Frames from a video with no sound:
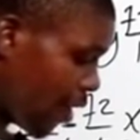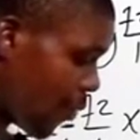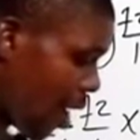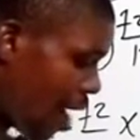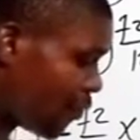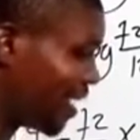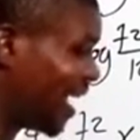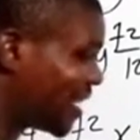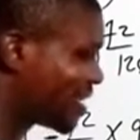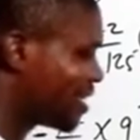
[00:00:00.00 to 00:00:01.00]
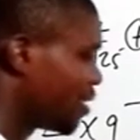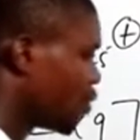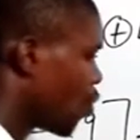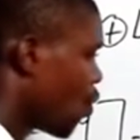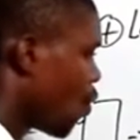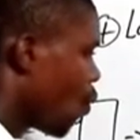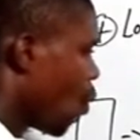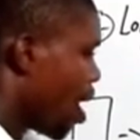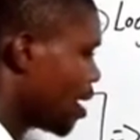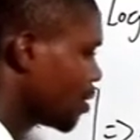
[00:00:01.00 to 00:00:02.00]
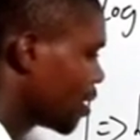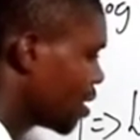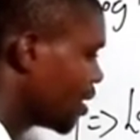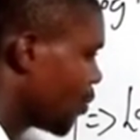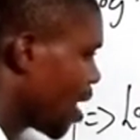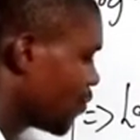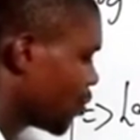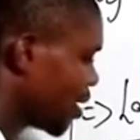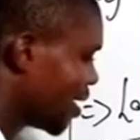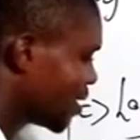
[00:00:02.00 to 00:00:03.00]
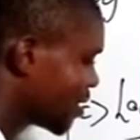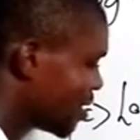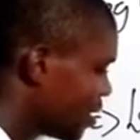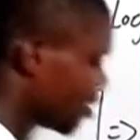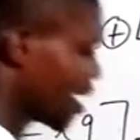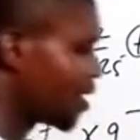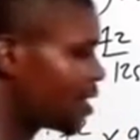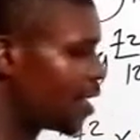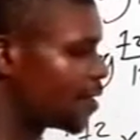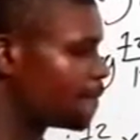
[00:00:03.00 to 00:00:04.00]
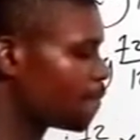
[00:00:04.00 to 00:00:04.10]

Here we have 18. 1. Here we have 18. Can you see that?